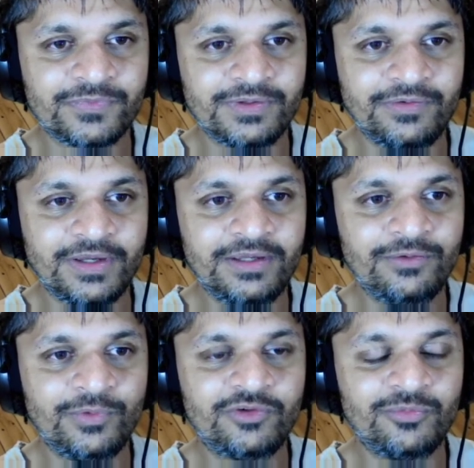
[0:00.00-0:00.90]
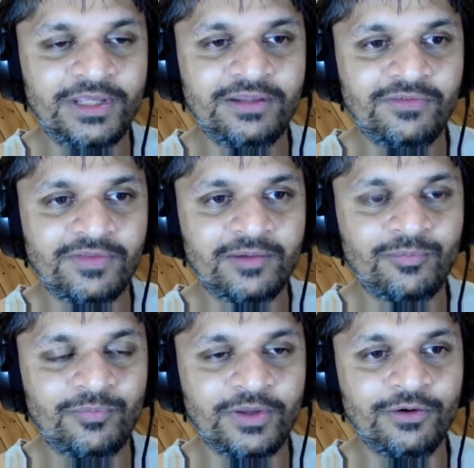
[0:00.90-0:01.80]
Okay, which means
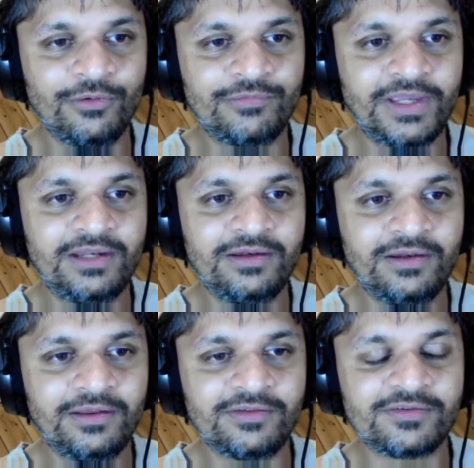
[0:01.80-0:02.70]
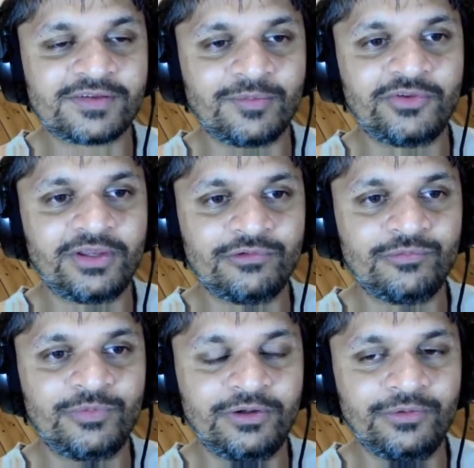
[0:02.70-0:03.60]
that big O of n is a subset of
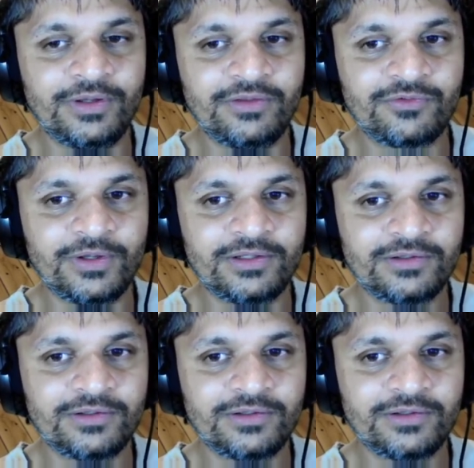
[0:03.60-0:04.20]
big O n squared.